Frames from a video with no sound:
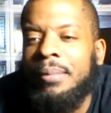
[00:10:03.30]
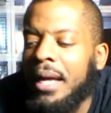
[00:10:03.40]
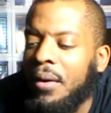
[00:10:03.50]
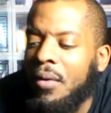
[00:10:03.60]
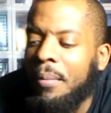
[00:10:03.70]
them
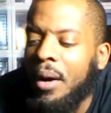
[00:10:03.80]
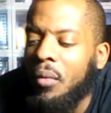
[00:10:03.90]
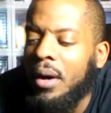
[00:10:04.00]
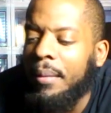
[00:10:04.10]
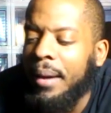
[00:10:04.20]
down one by
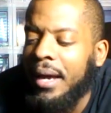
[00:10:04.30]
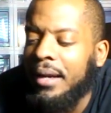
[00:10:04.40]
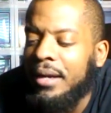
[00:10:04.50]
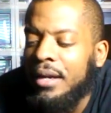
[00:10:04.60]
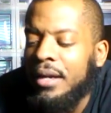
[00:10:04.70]
one,
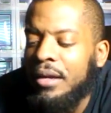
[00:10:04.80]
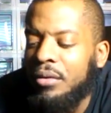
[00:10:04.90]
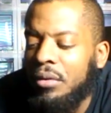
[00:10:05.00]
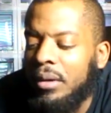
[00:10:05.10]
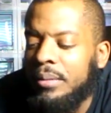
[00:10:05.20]
man.
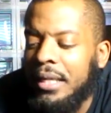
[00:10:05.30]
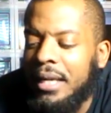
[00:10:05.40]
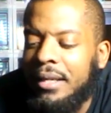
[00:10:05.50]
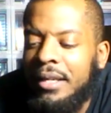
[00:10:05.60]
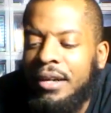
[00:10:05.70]
You know what I'm
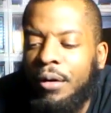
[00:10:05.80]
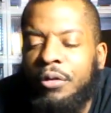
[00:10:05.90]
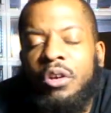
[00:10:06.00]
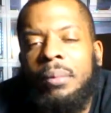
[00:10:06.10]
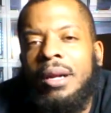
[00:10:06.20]
saying? Or
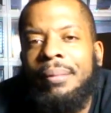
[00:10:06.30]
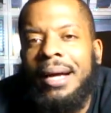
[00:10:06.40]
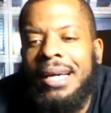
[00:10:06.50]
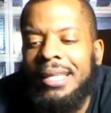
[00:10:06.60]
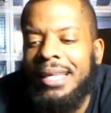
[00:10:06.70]
trimming up
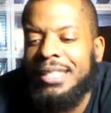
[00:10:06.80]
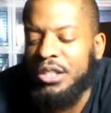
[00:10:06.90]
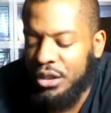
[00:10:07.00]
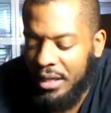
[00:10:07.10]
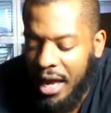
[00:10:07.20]
my
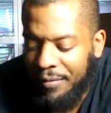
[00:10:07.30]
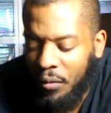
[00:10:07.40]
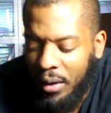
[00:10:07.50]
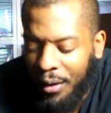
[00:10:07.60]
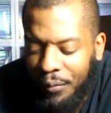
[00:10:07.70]
collection, just
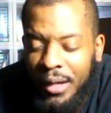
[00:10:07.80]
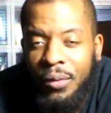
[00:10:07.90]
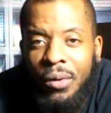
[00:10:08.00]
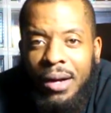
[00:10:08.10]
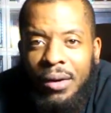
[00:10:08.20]
having what I really
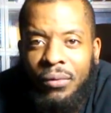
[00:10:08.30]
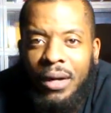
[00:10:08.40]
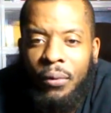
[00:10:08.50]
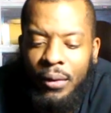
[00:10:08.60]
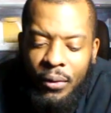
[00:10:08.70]
want and
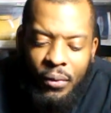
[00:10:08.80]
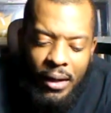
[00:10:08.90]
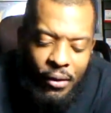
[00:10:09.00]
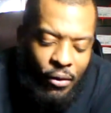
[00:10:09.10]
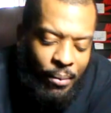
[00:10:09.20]
what I really
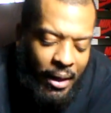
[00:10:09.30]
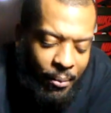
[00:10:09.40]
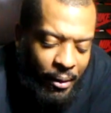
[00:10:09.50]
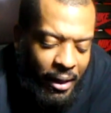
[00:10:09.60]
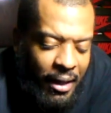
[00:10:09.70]
wear though,
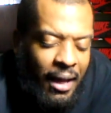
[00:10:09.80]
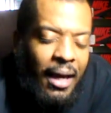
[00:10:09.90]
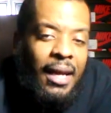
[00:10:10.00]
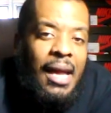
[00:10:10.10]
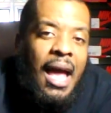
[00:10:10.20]
man. But
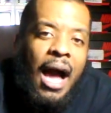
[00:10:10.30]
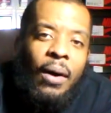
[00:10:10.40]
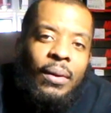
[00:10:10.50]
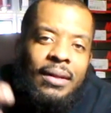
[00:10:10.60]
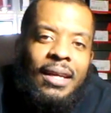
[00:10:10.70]
hey,
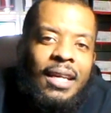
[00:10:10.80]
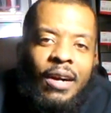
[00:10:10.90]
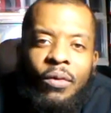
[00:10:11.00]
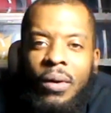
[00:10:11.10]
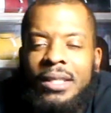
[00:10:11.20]
I want to thank
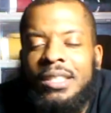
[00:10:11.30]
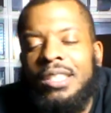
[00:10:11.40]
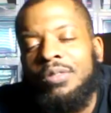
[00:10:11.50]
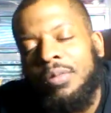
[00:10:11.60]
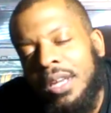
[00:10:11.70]
y'all for watching
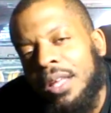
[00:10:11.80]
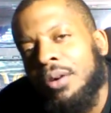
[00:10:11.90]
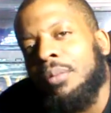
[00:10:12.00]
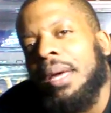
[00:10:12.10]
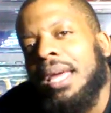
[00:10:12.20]
this
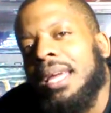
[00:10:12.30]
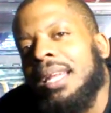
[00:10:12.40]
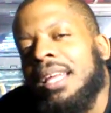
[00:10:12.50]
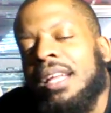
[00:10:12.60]
video, man.